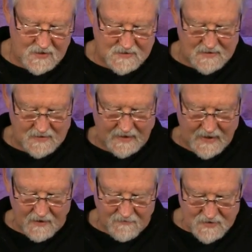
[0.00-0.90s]
It says, "The
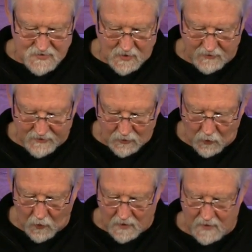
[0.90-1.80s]
King of Israel, the
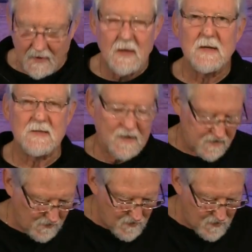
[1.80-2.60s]
Lord, is in your